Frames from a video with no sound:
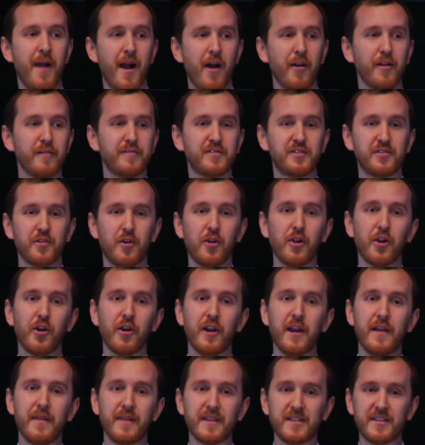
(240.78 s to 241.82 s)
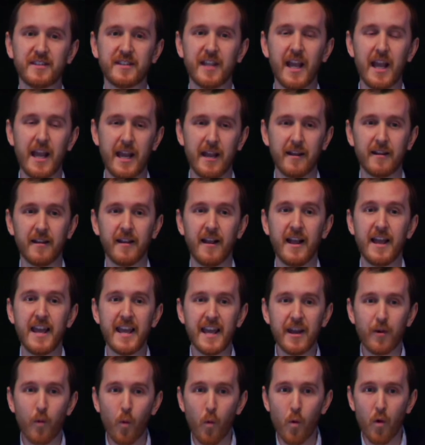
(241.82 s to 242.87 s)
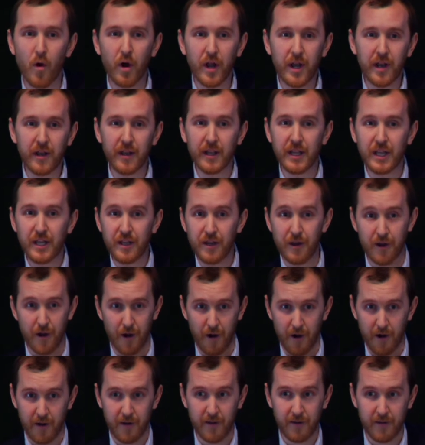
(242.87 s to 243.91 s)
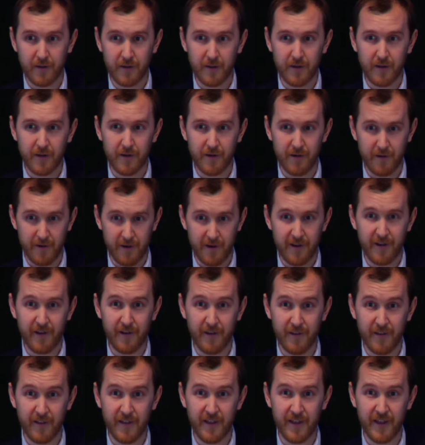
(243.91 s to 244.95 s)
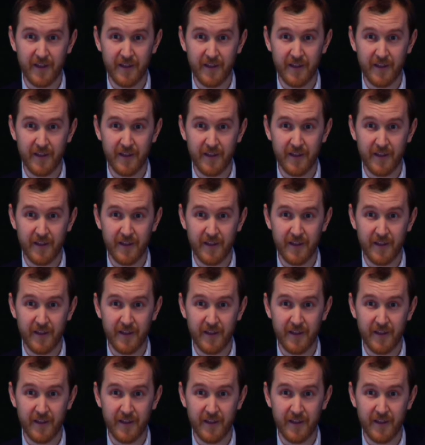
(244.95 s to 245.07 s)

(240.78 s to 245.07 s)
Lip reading: the amount of solar in the state in 1 year. Right?